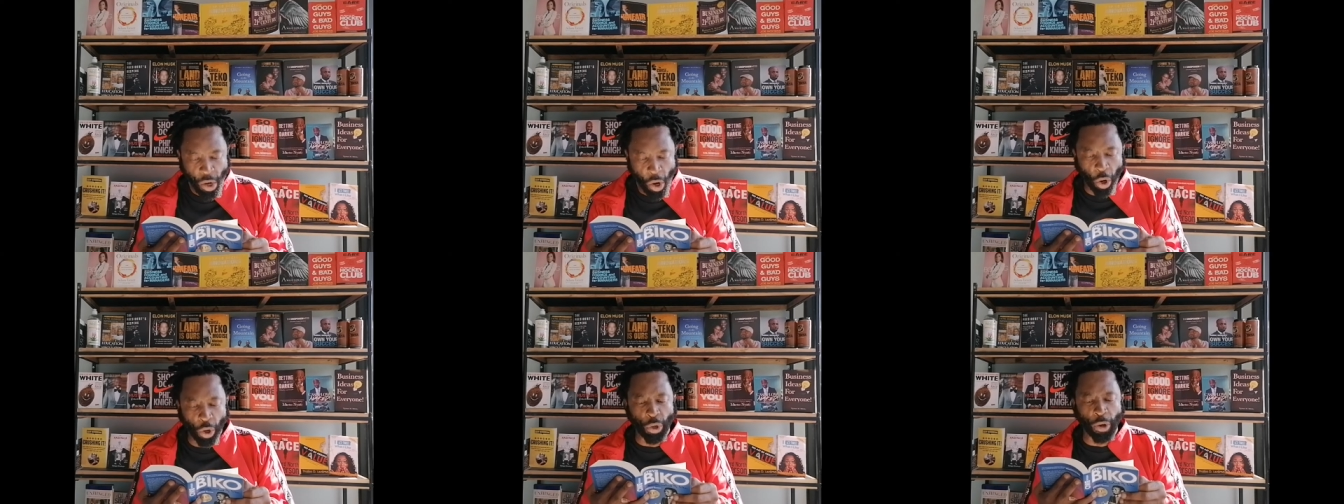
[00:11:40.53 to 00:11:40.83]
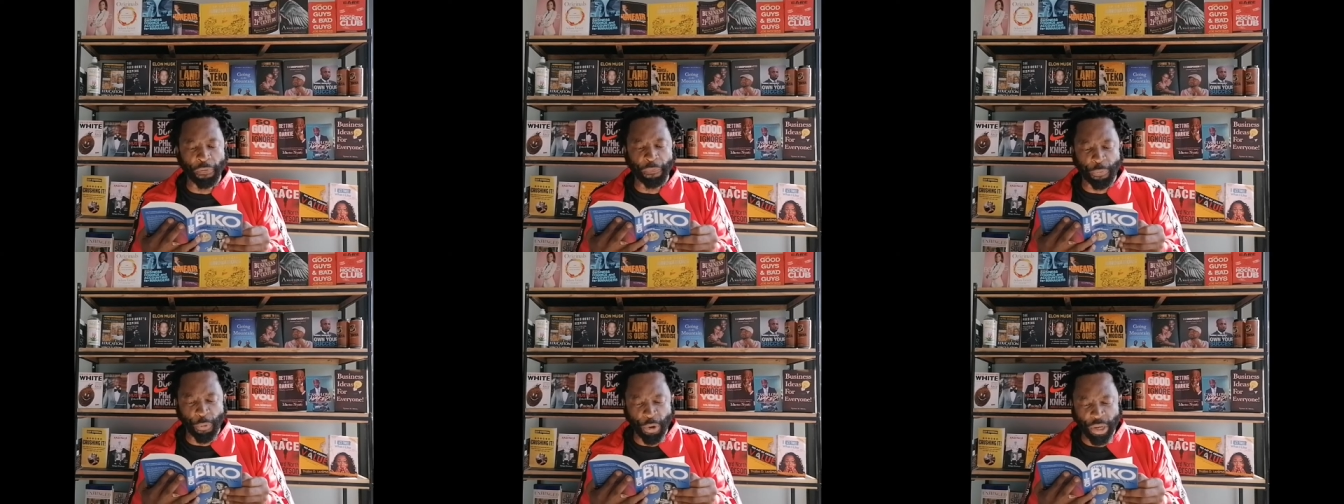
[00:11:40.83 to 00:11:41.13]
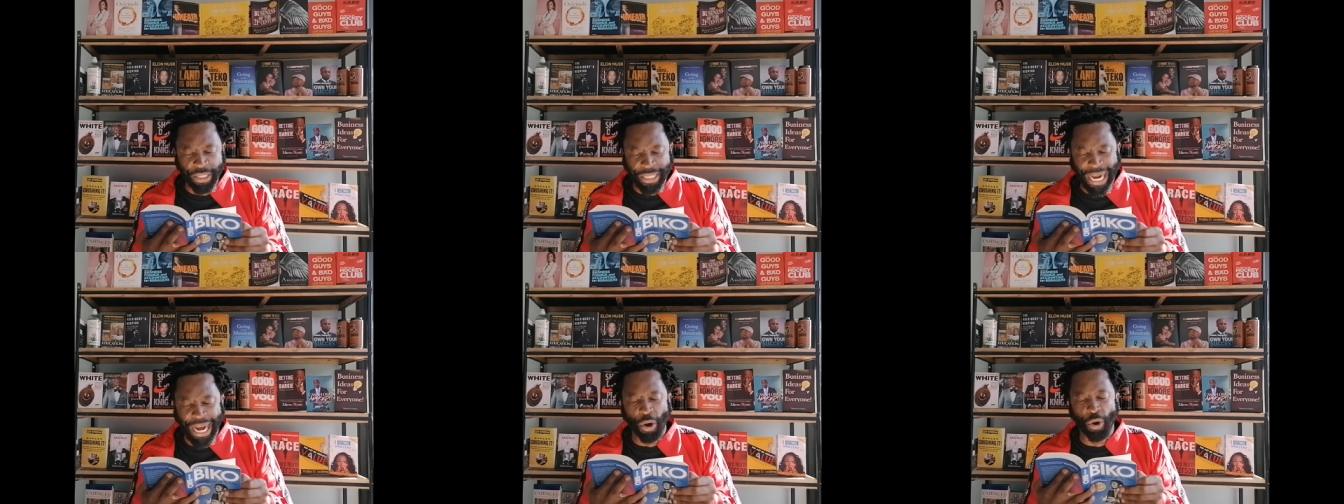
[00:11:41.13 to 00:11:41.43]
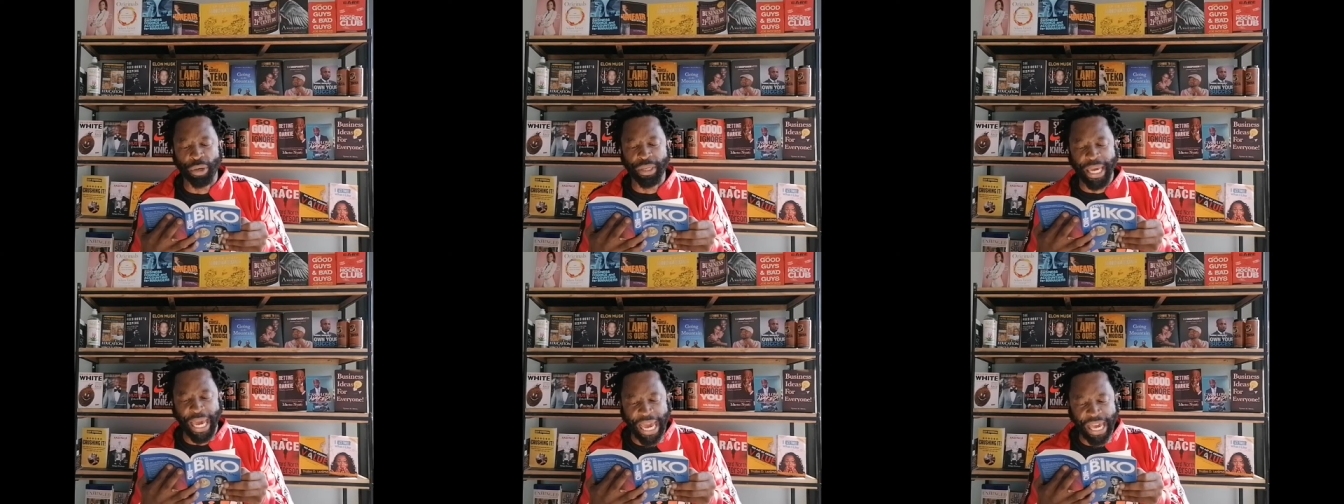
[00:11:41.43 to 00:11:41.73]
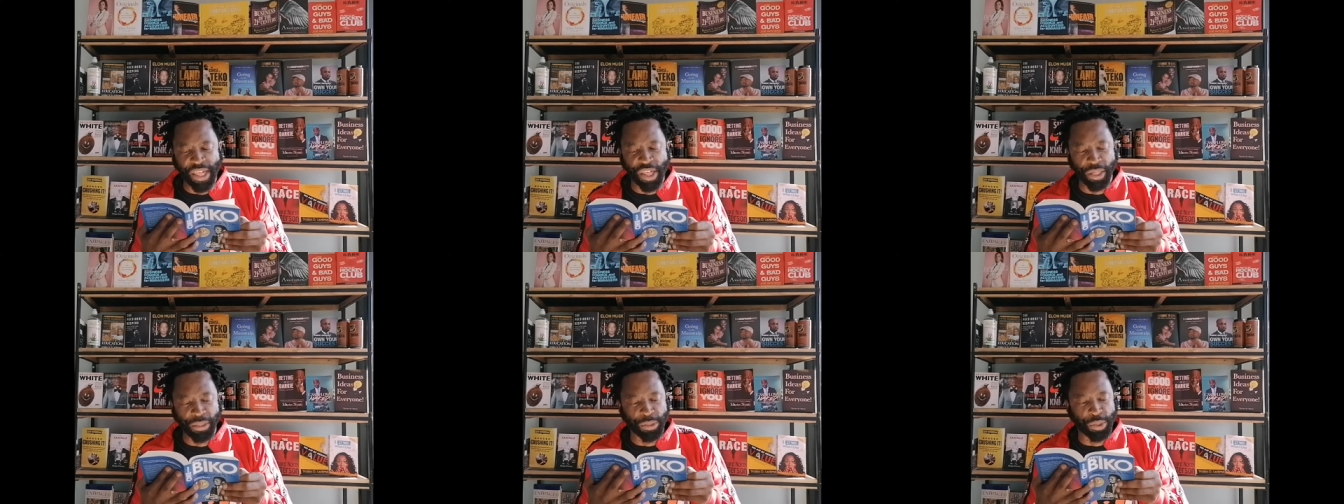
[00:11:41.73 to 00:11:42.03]
All of which are
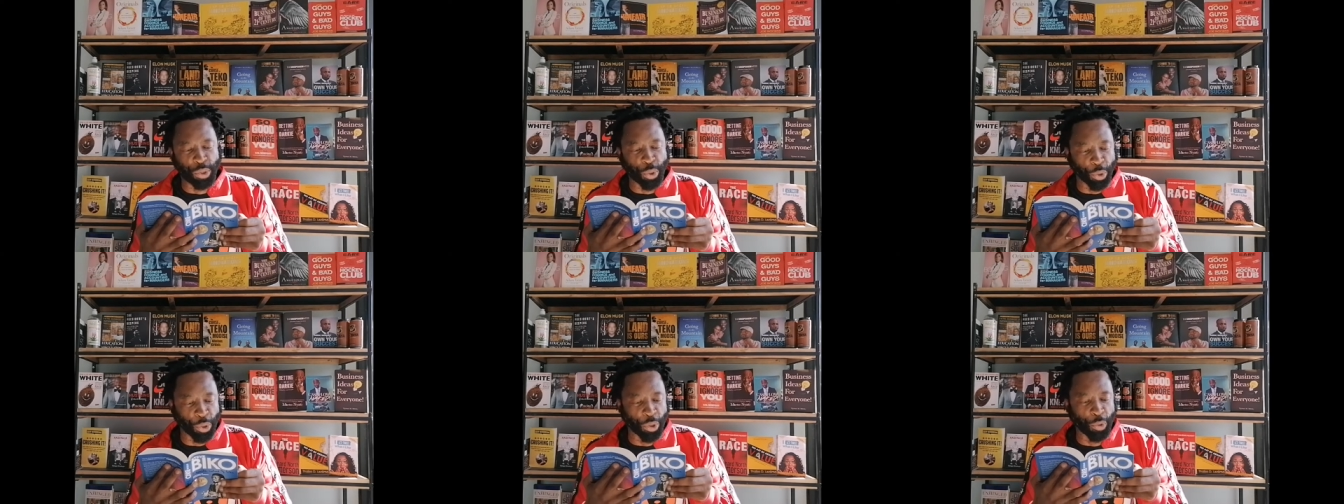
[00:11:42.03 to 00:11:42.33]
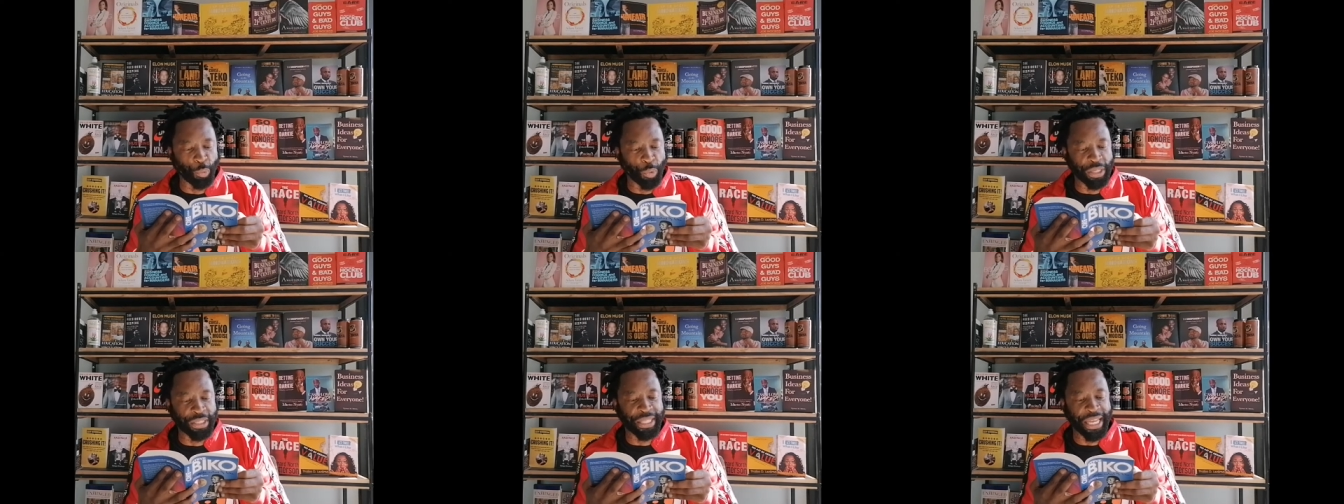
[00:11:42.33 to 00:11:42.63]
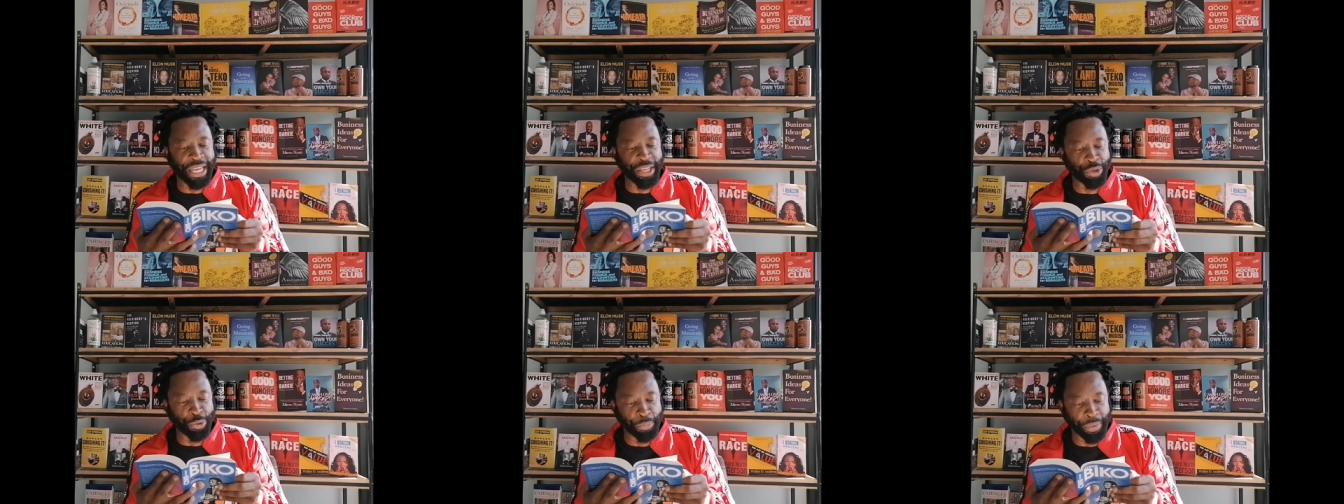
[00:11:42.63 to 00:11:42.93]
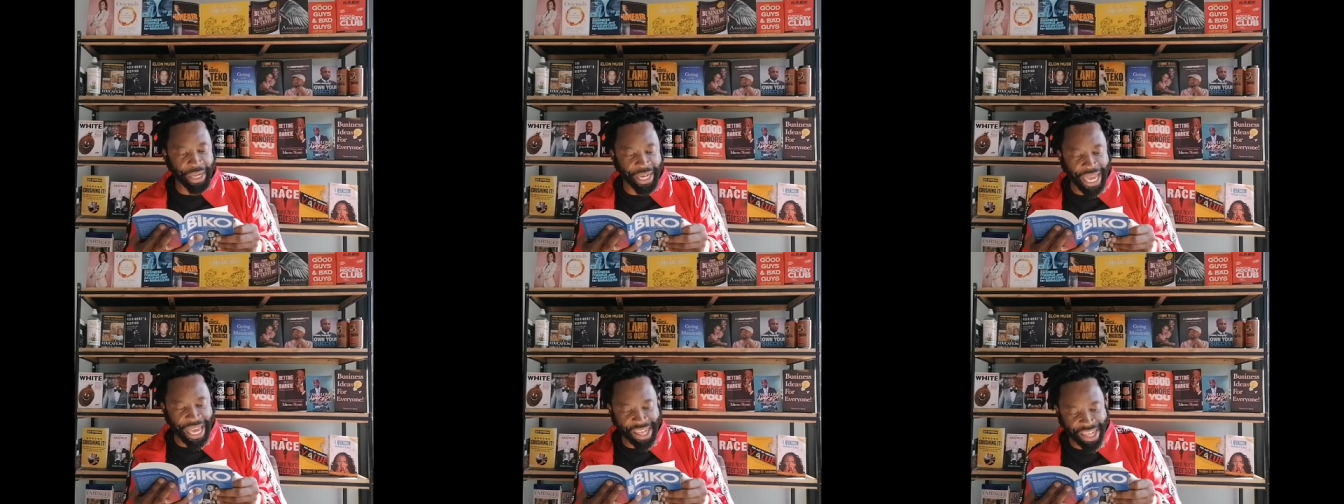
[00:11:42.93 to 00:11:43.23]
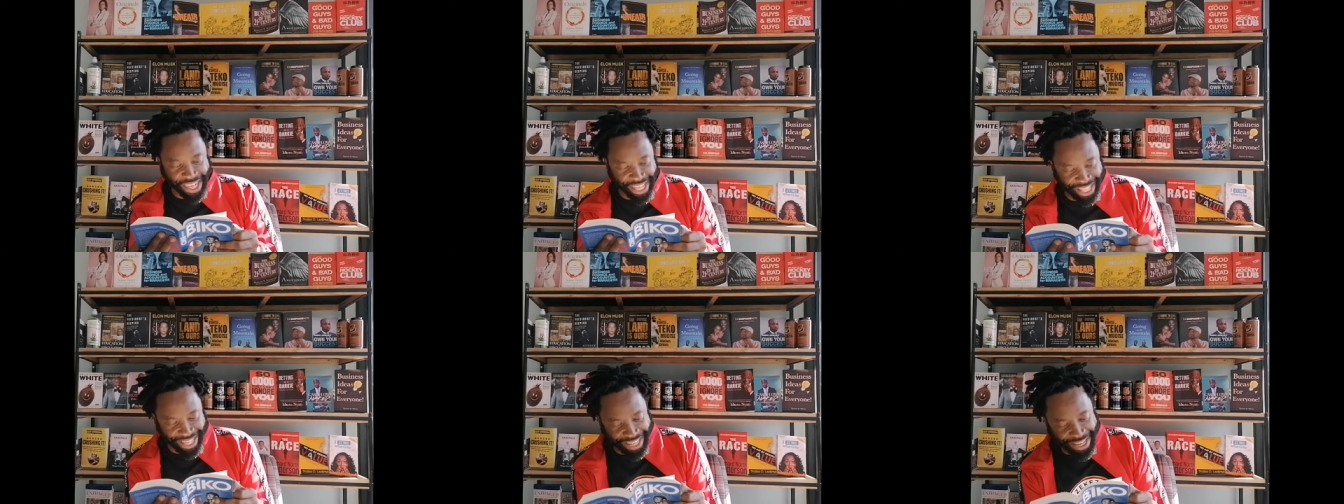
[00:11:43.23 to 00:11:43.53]
occasions during which the
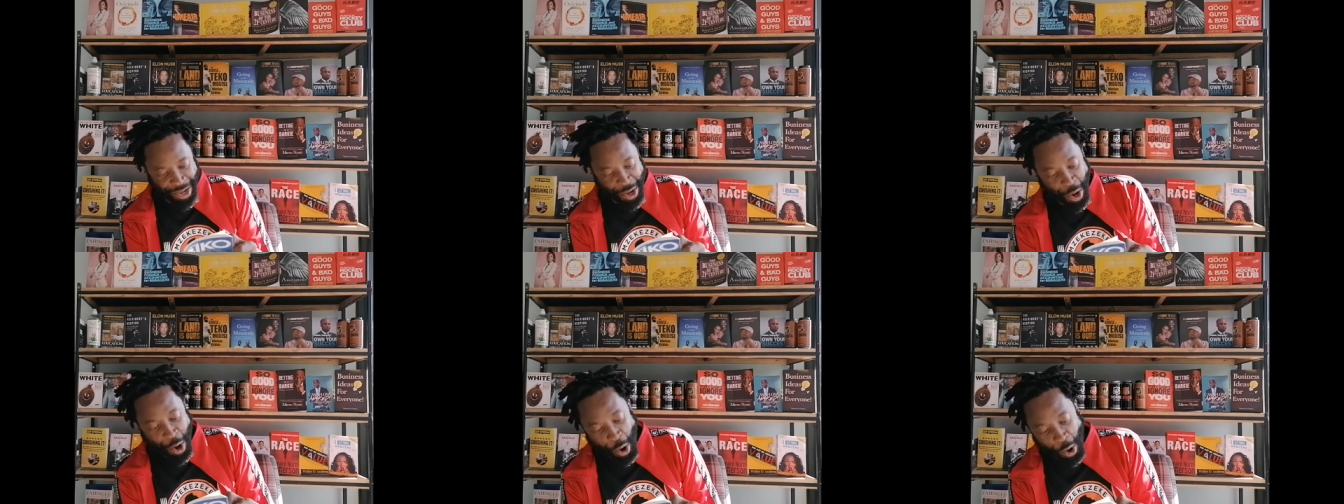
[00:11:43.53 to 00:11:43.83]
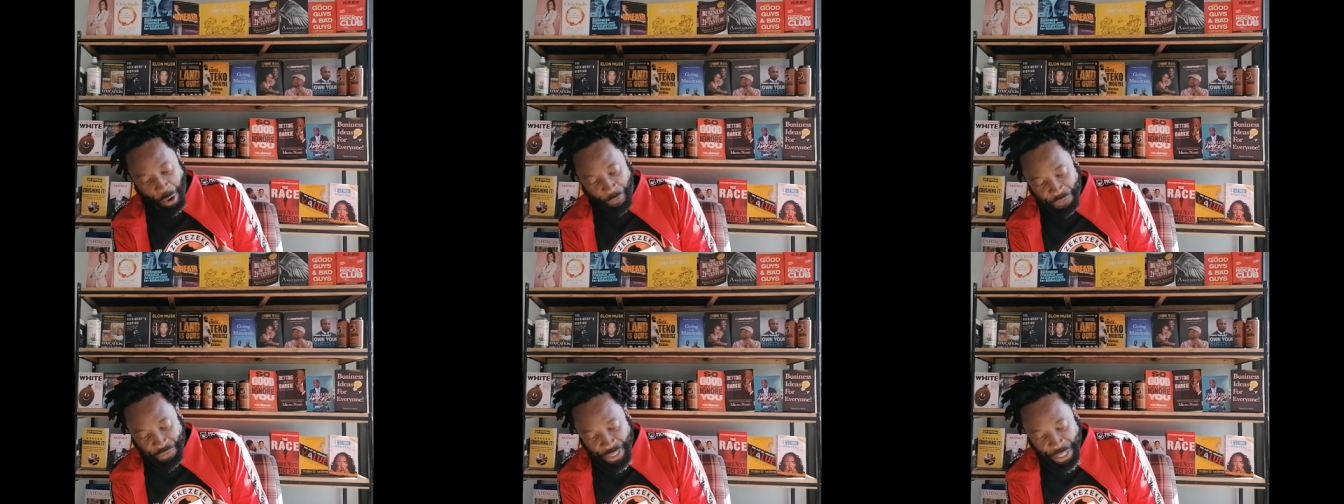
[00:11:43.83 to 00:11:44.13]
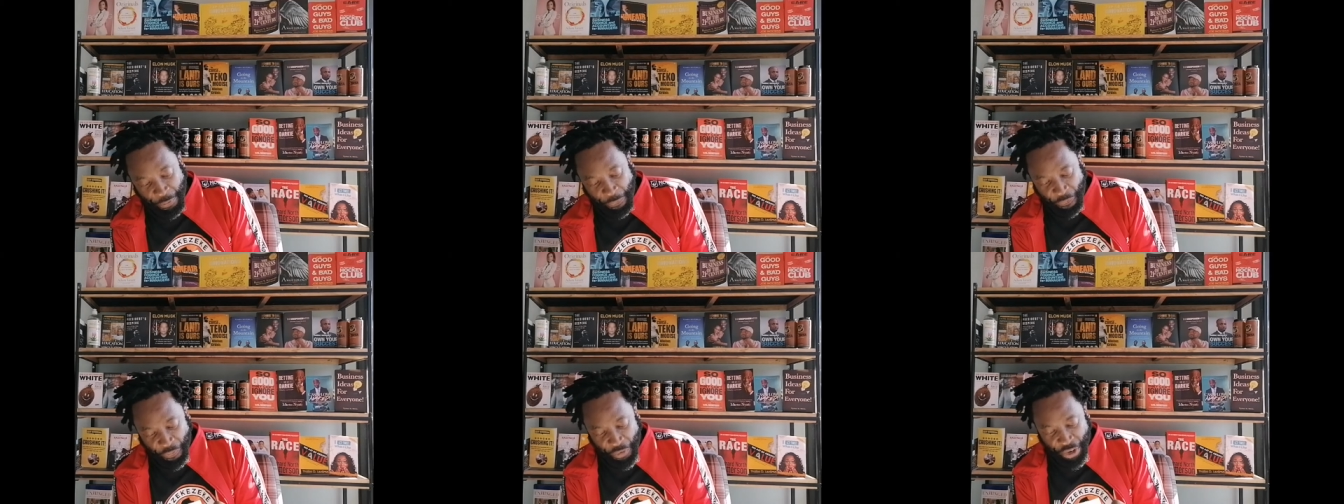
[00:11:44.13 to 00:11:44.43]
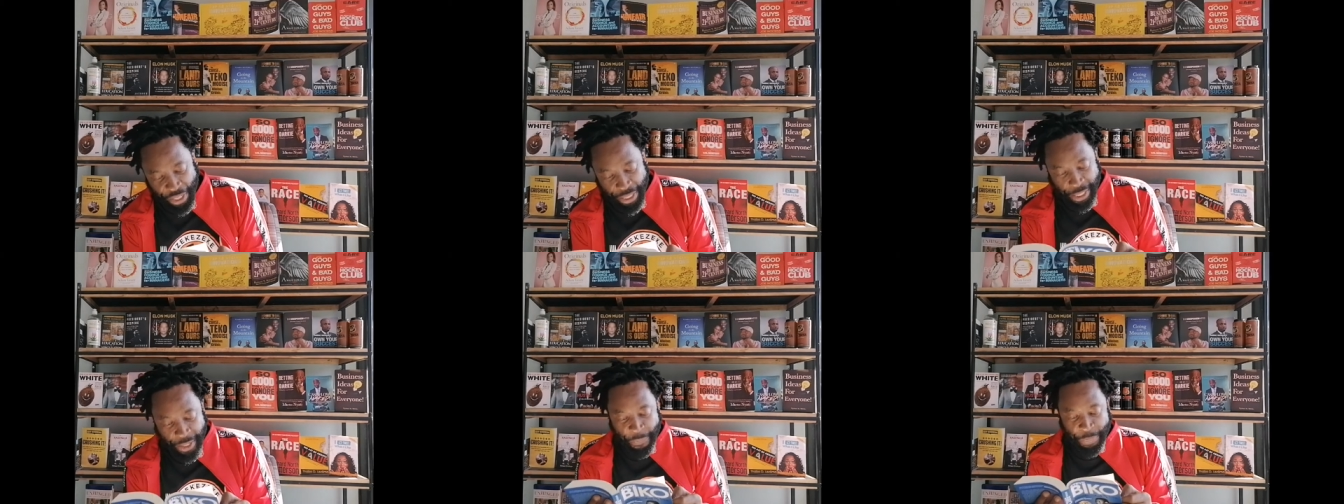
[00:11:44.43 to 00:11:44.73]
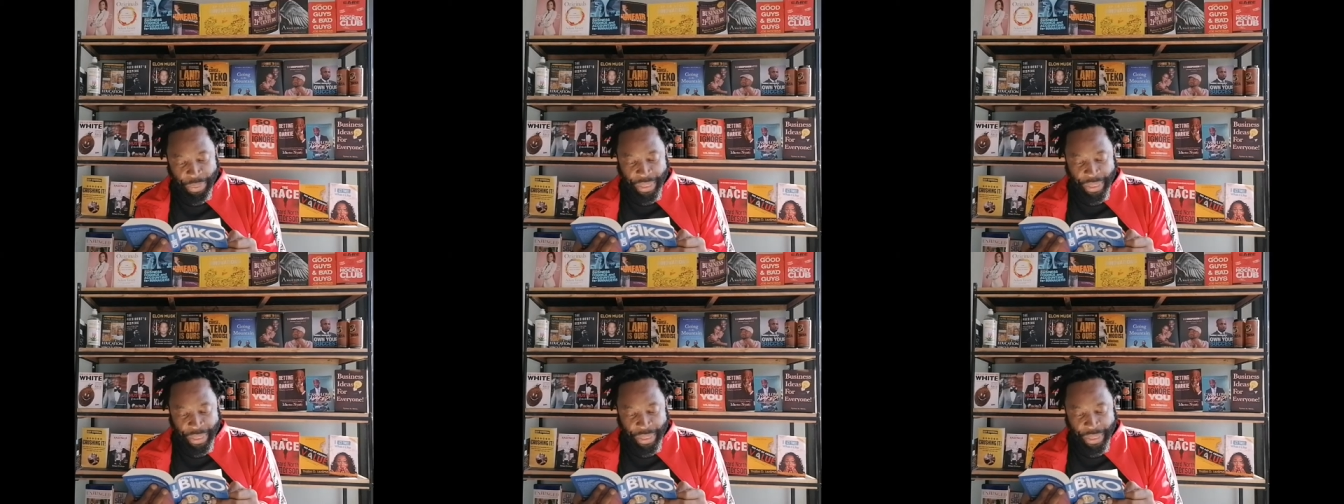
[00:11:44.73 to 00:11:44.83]
humiliation of defeat